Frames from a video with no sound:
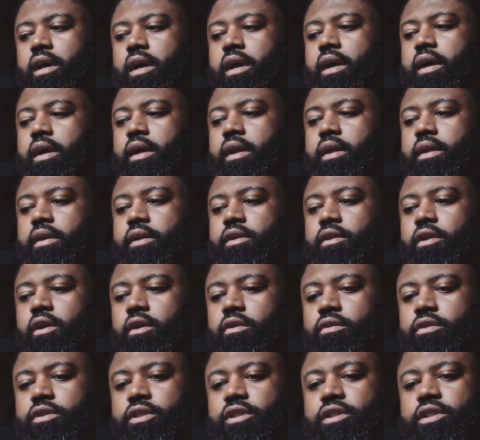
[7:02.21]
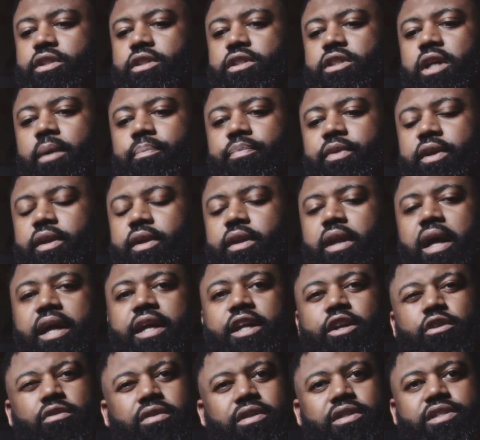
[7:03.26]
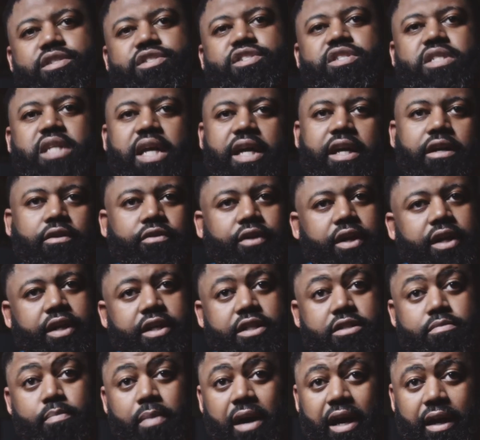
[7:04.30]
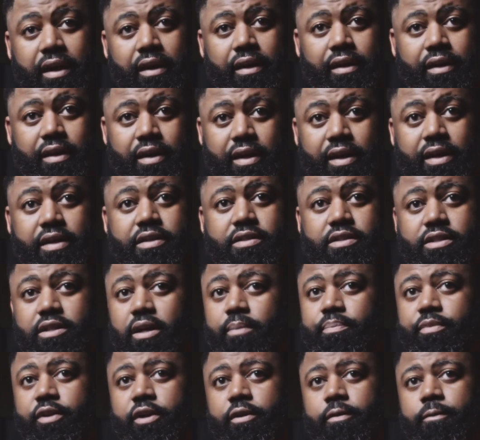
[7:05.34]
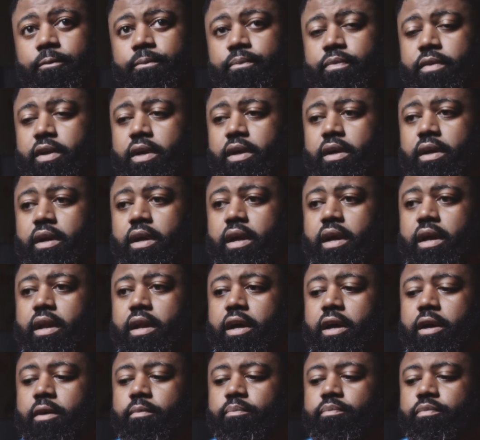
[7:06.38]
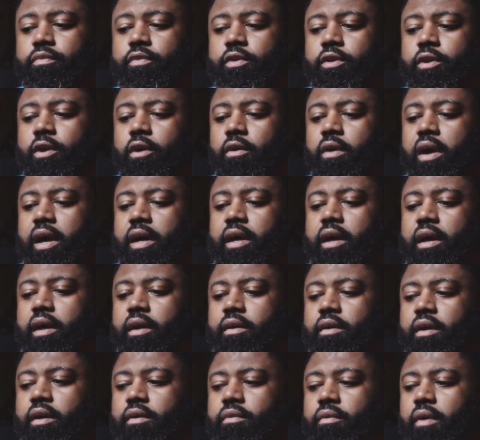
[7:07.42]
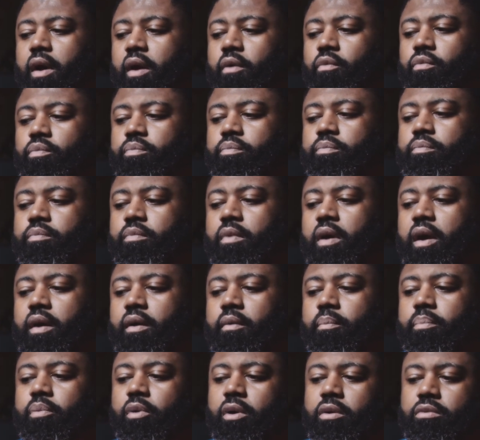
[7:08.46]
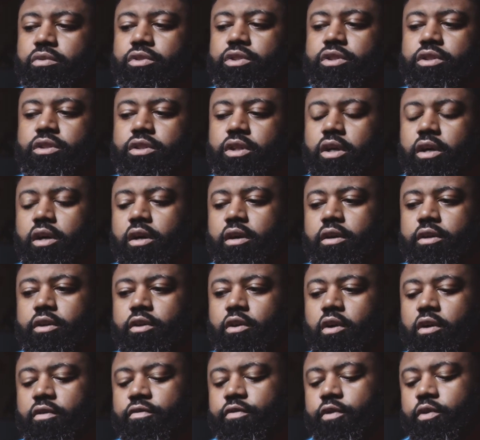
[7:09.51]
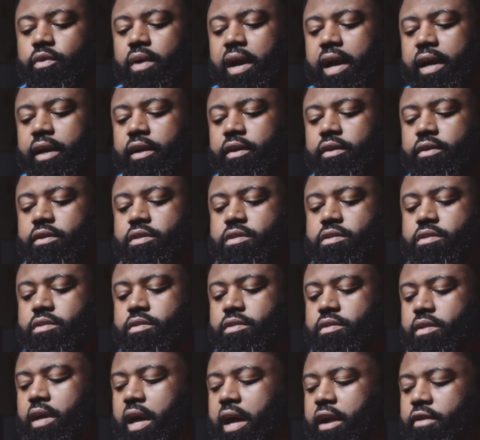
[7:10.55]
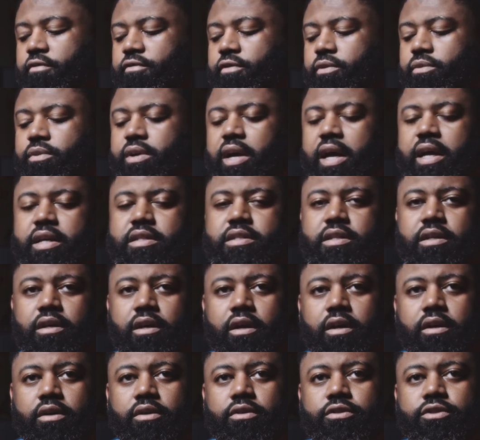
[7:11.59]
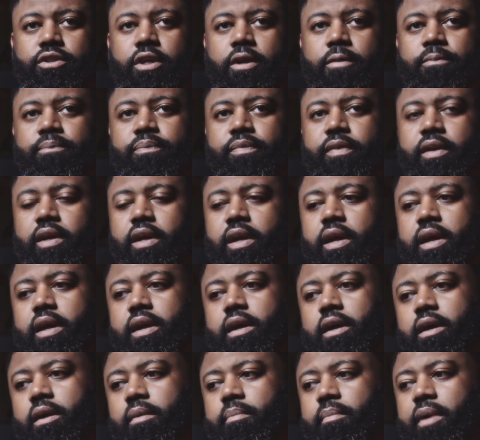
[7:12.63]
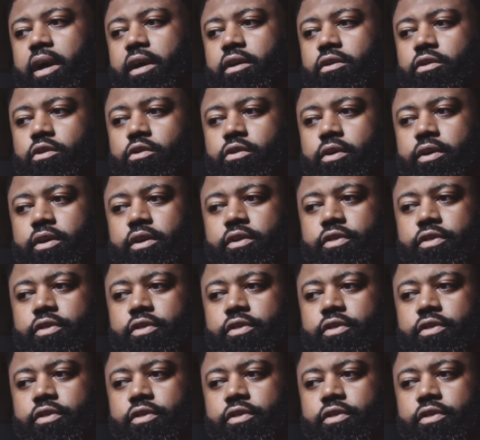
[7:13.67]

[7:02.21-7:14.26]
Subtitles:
and just something like you could just tell that he's bottling in something. And I approached a few actors, got a few casting calls, and Michael Gordon